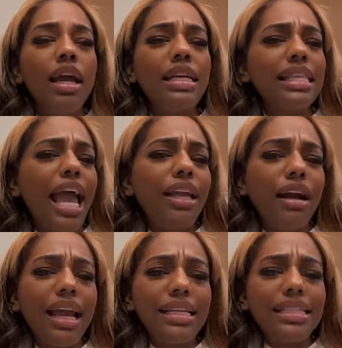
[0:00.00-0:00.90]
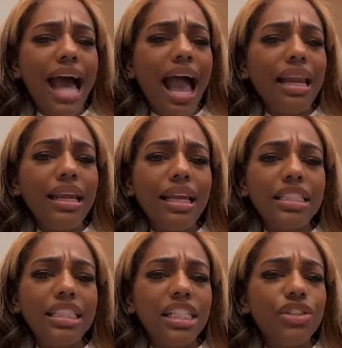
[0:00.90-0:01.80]
It's like your anxiety
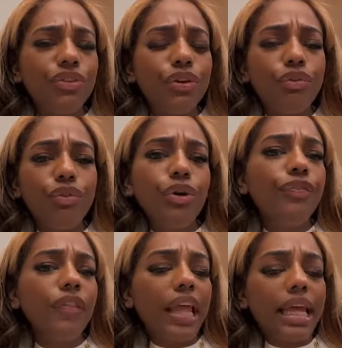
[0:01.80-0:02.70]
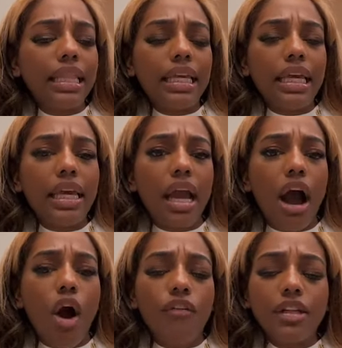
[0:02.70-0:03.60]
is just through the roof lately
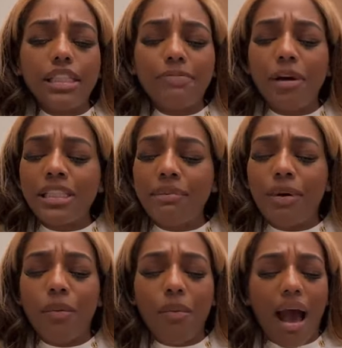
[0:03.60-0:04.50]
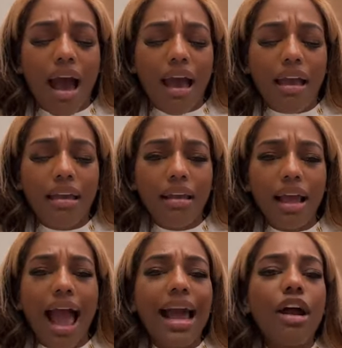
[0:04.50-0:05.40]
over this person, but why?
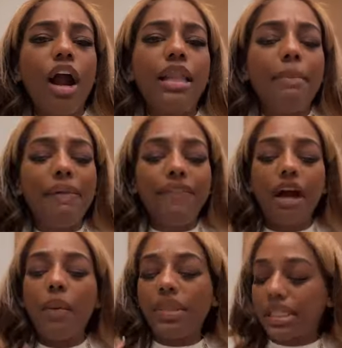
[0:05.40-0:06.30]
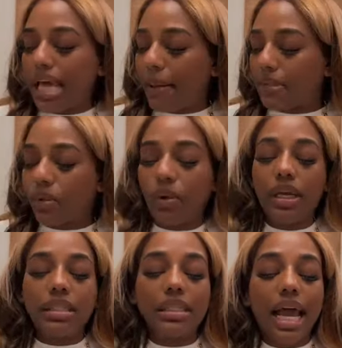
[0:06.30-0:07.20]
All right, let me figure out what this obstacle
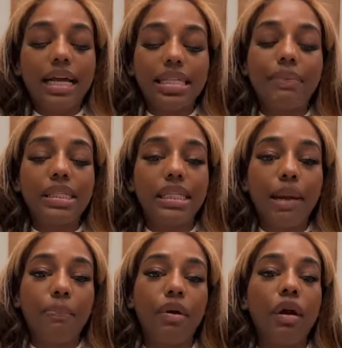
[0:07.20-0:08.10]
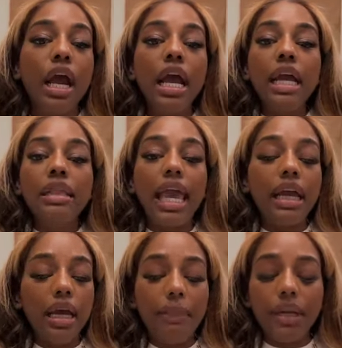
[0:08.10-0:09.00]
is. Because like I said, with this Emperor, they
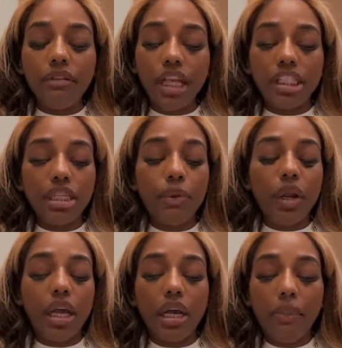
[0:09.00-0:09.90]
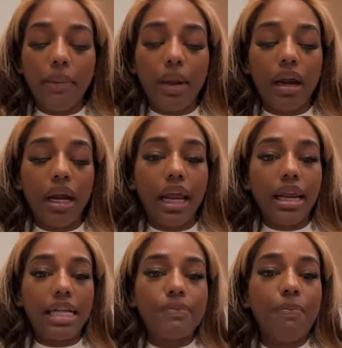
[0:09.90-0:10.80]
could be in a relationship or they could be married, and
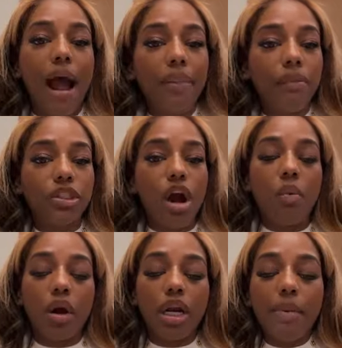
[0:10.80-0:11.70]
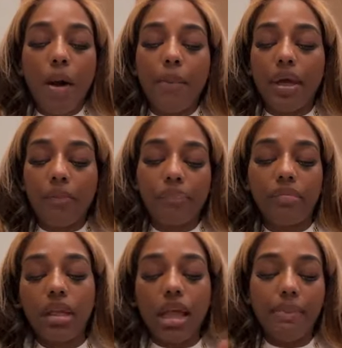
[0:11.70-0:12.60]
that's probably what y'all are worried about, but
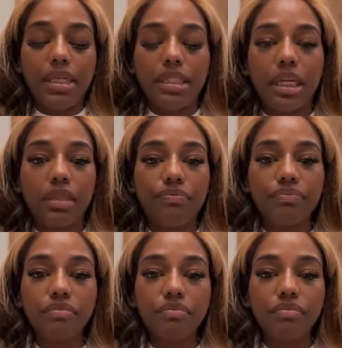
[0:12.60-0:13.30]
let me see.